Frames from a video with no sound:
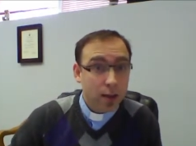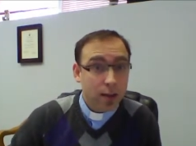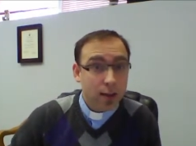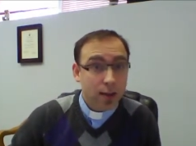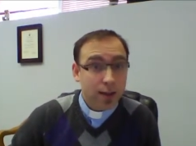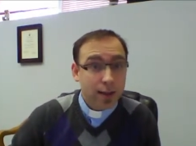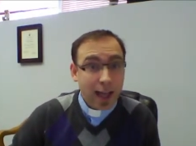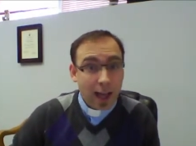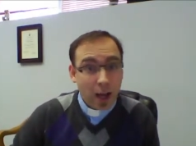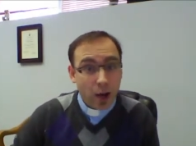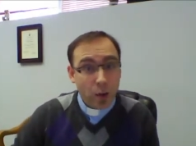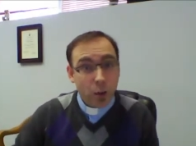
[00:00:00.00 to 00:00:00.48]

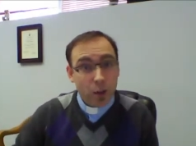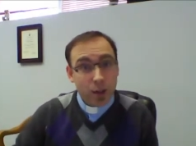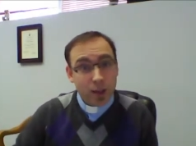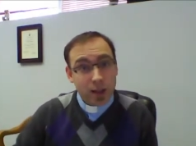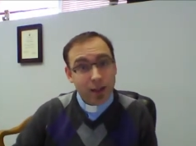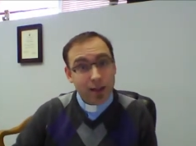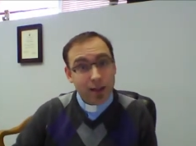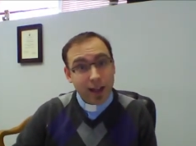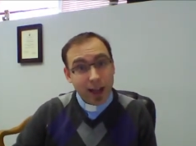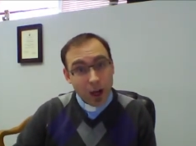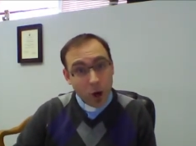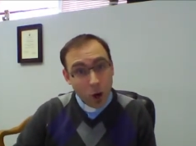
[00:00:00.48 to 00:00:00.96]
Is that
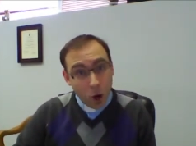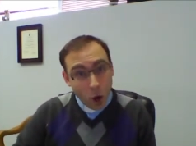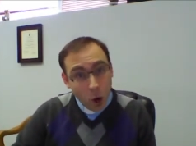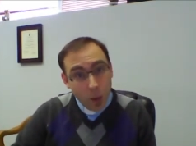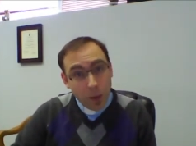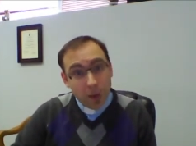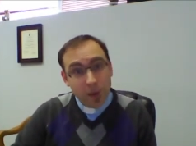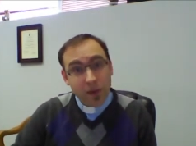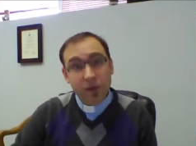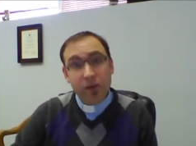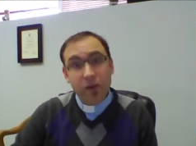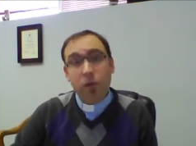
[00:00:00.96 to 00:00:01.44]
which they
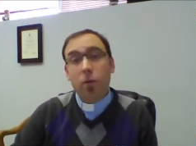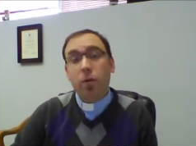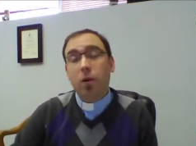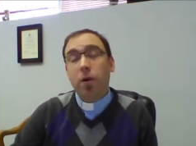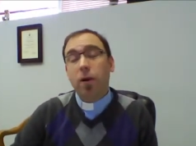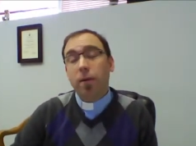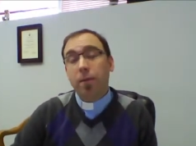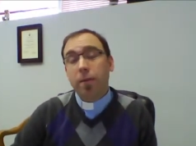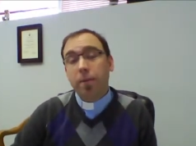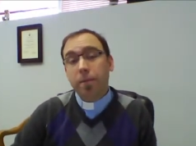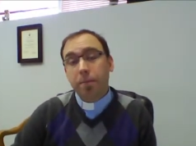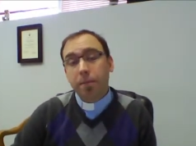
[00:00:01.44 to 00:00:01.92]
hoped
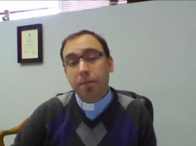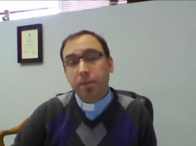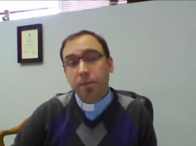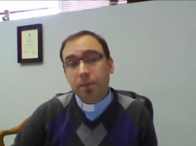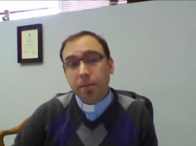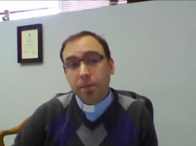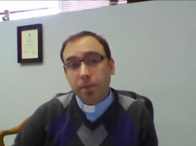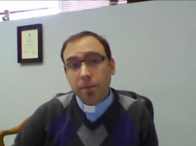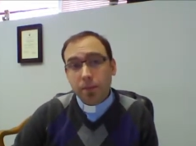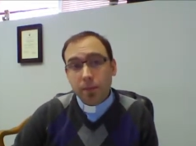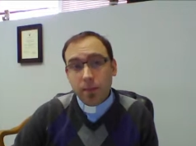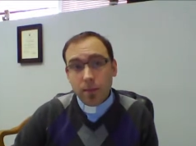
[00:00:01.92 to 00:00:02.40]
for?
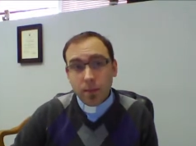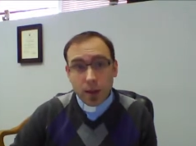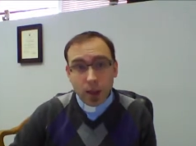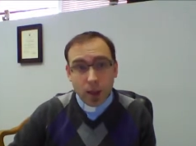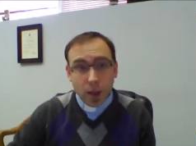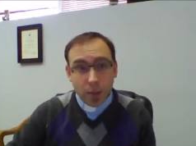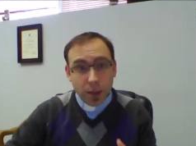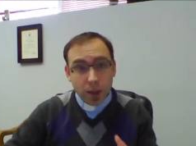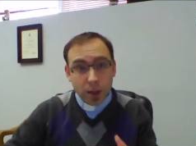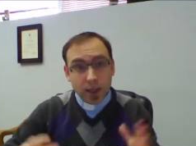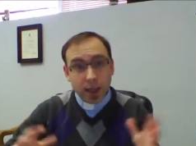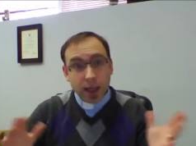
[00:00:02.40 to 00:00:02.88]

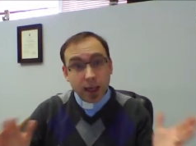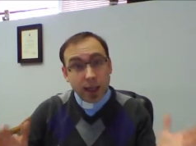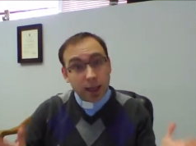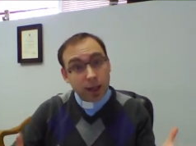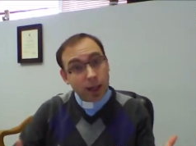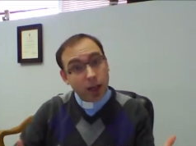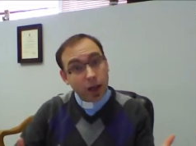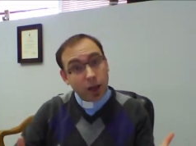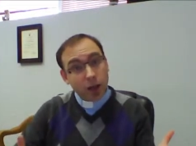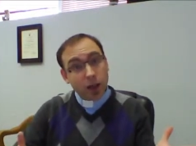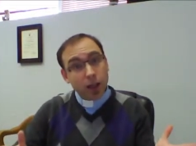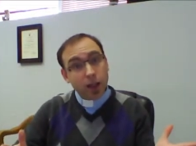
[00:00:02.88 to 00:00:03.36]

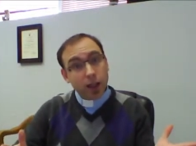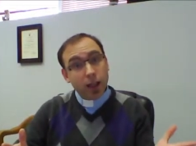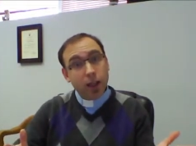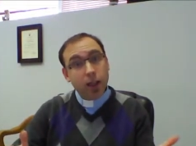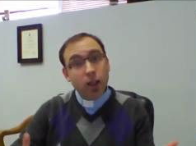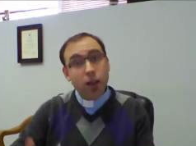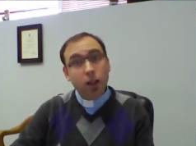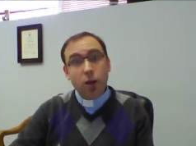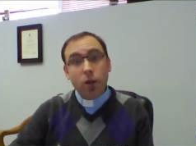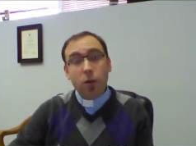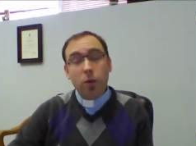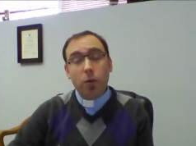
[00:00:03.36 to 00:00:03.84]
Particularly
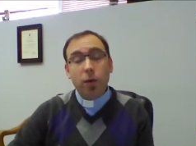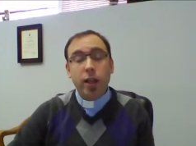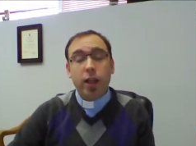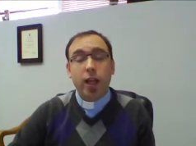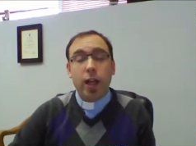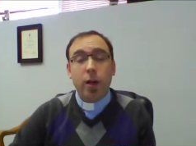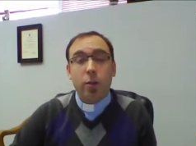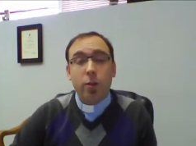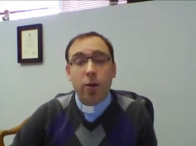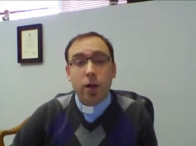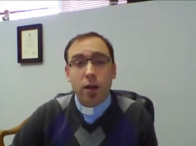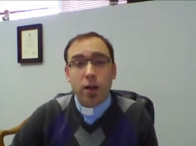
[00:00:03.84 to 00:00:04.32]
when
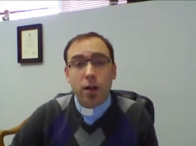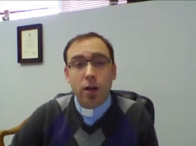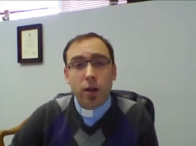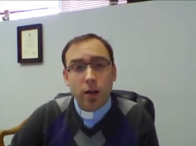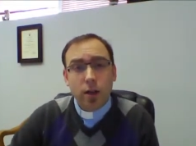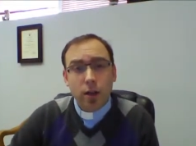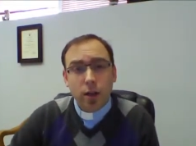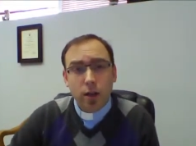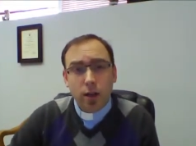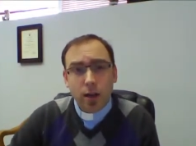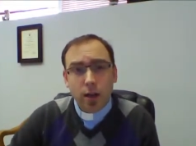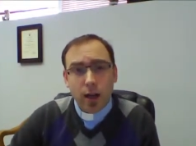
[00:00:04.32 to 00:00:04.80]
they were
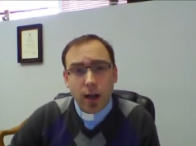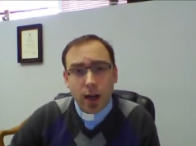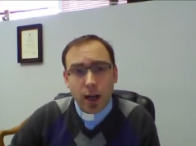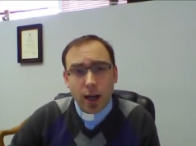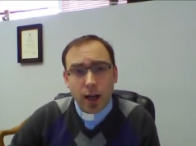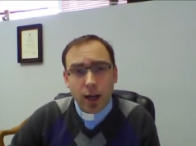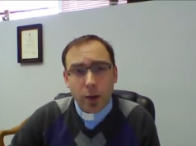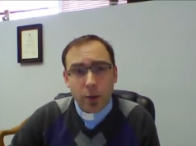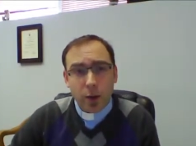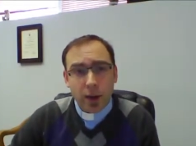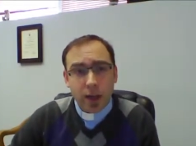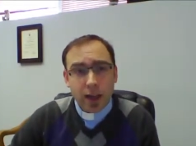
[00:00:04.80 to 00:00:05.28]

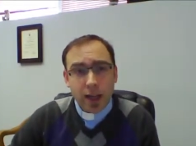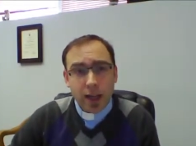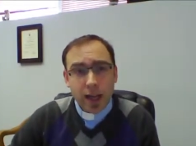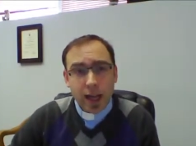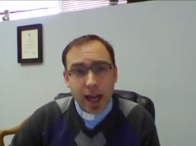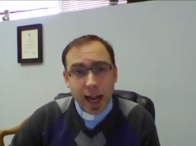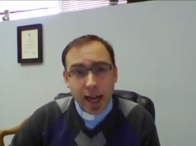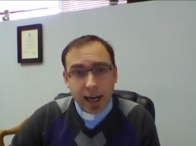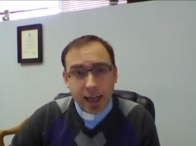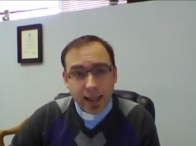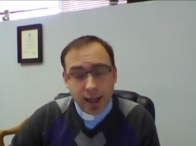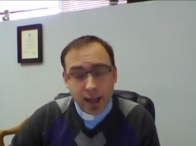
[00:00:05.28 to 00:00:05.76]
uh, within the
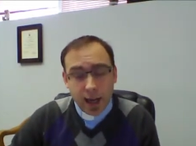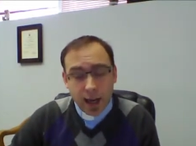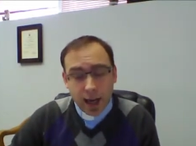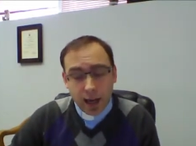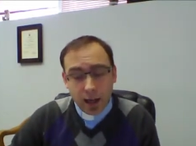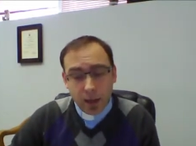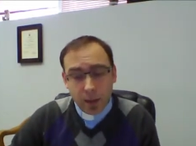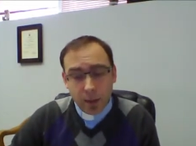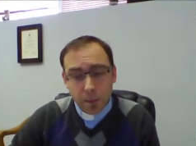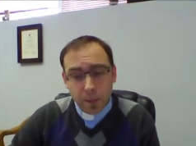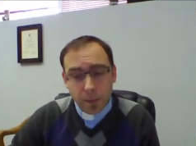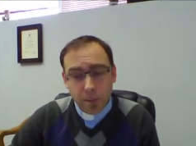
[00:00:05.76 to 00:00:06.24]

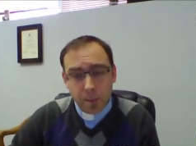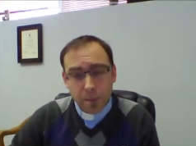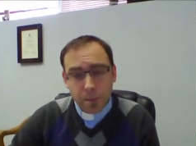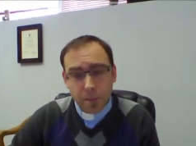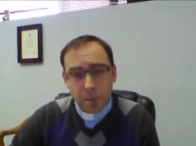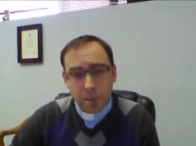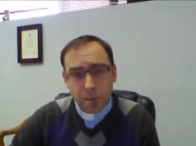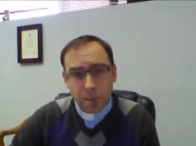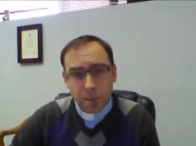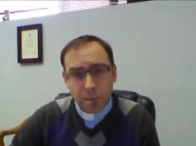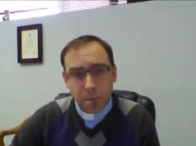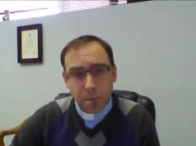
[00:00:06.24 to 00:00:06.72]
exile.
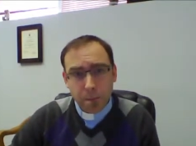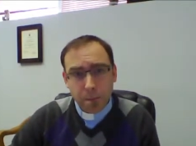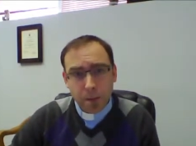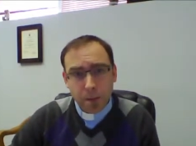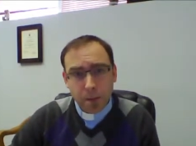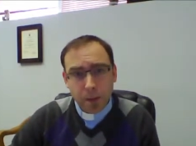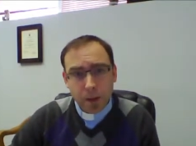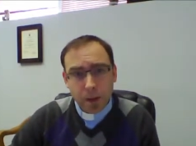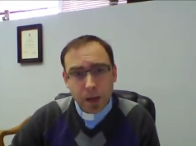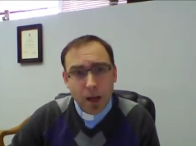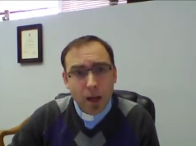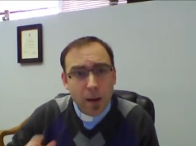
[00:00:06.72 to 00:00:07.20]

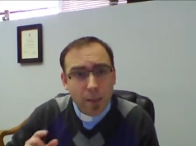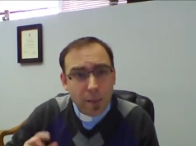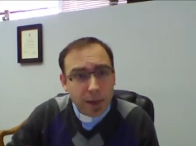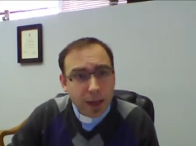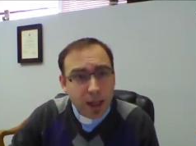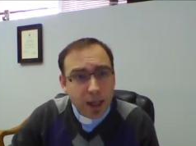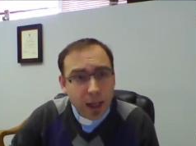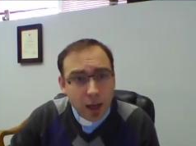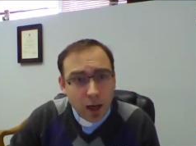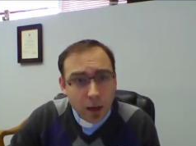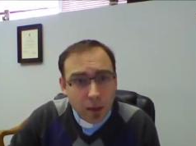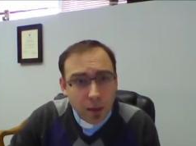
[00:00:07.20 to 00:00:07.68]
But
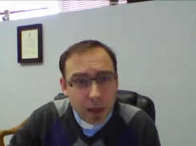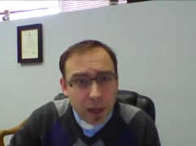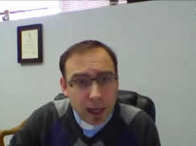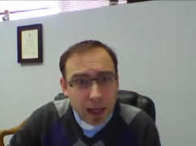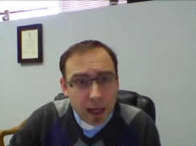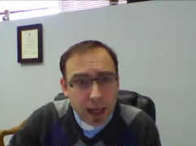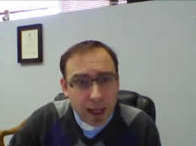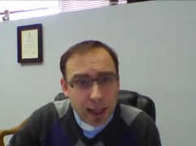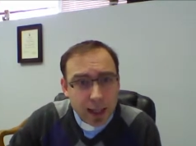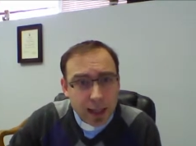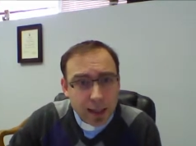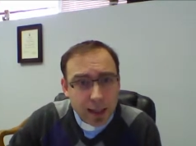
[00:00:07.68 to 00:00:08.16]
then our
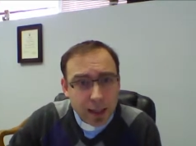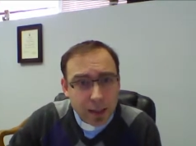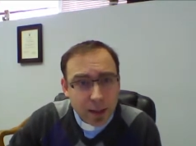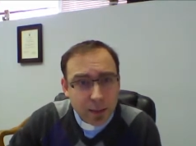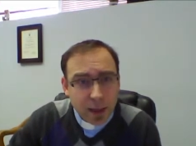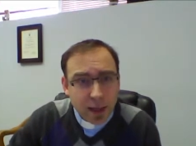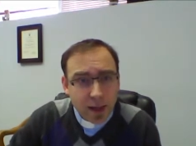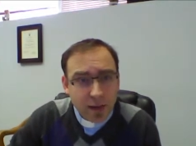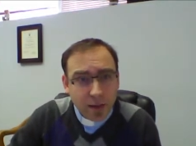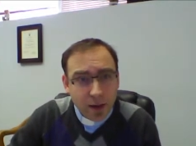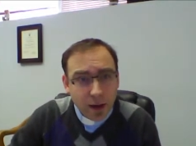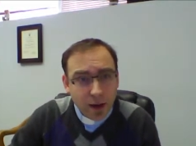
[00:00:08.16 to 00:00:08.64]
reading does
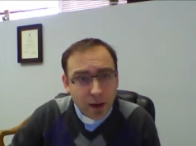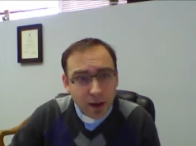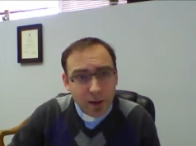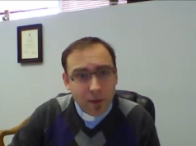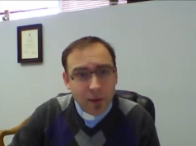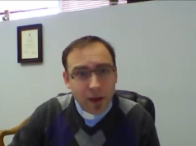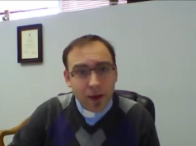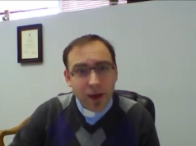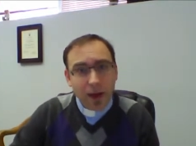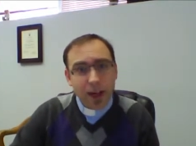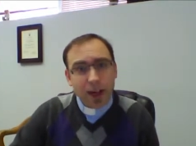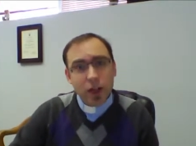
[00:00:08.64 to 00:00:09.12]
something very,
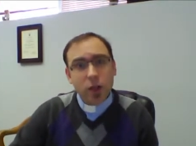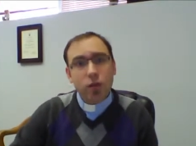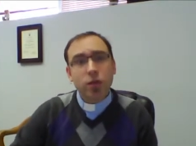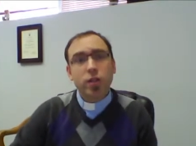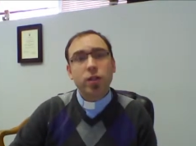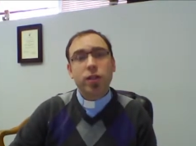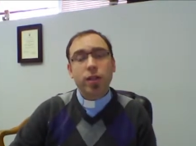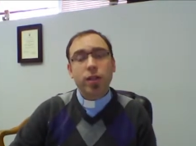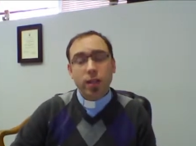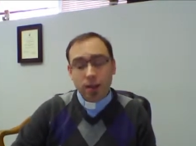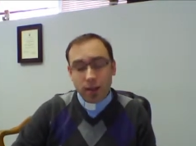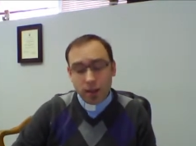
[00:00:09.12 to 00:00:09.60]
very
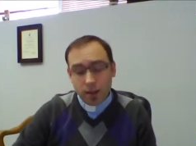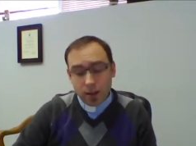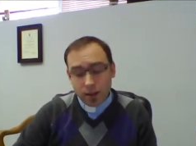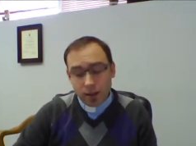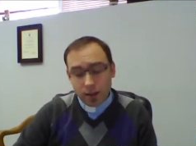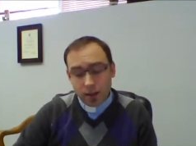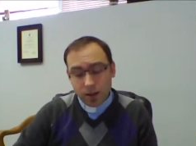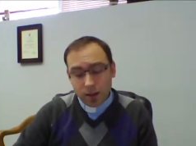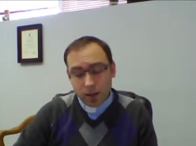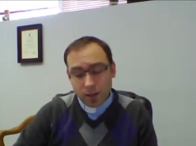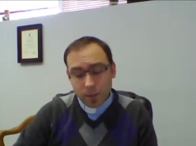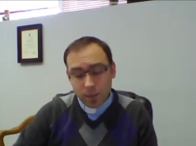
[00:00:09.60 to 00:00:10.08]
interesting.
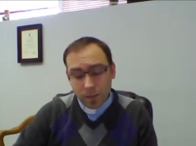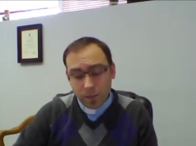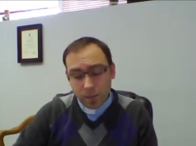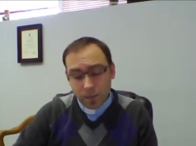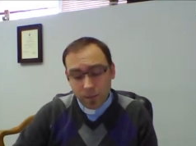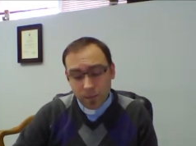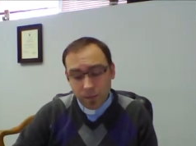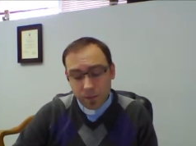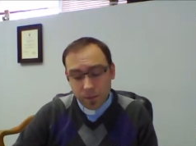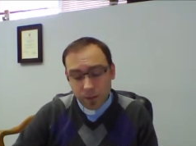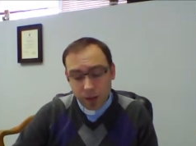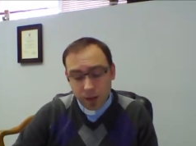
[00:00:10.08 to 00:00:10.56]

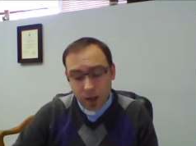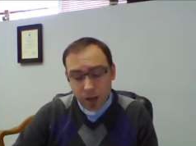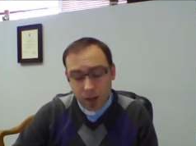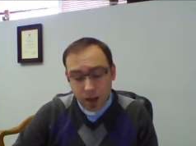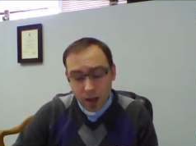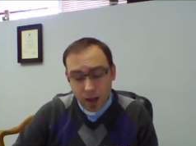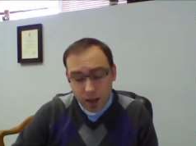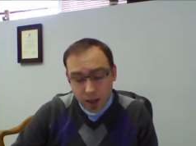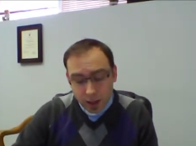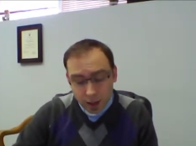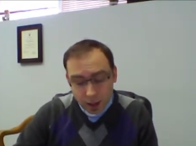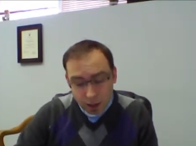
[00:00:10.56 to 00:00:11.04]

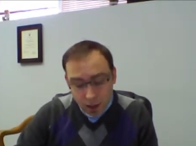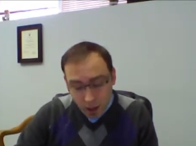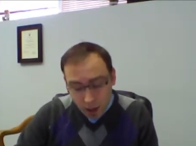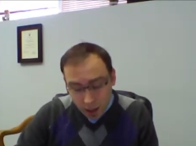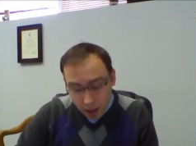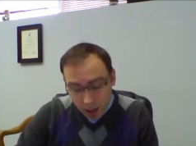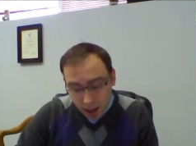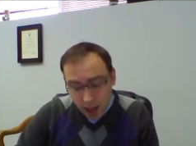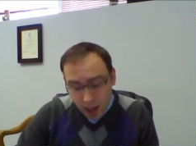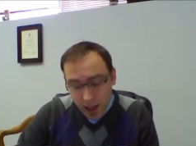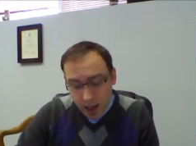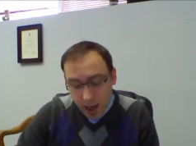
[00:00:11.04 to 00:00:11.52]

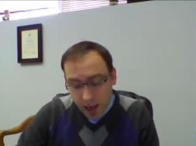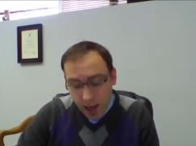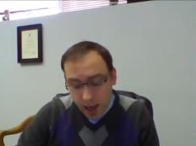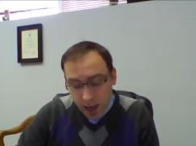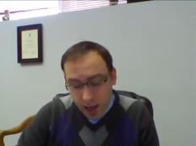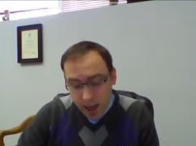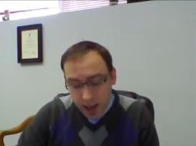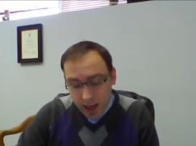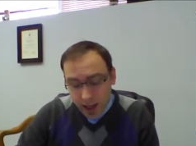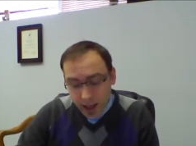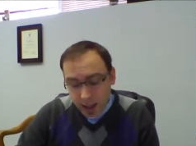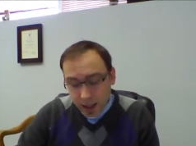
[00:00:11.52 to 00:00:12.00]
Starting
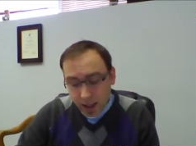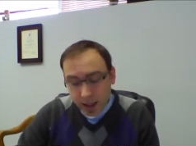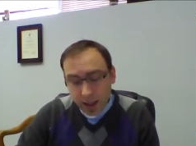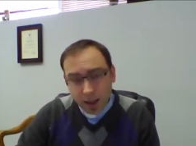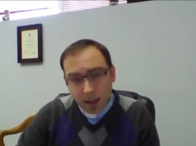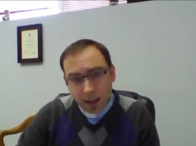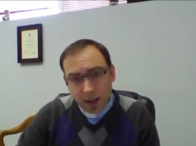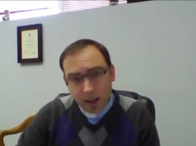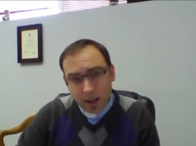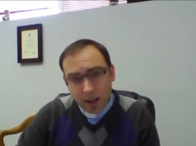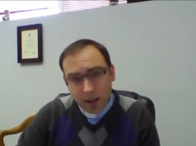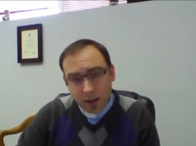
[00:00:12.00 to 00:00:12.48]
at
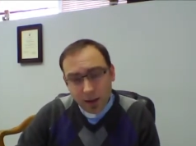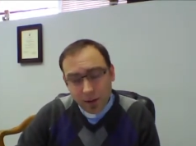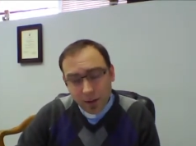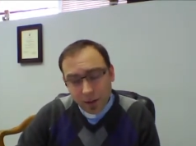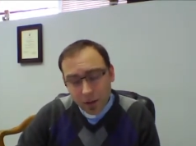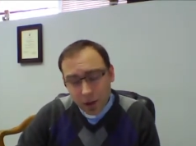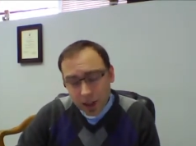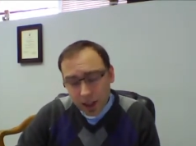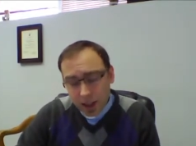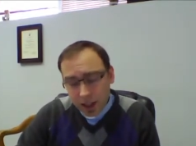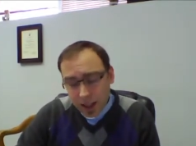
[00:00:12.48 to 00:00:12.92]
verse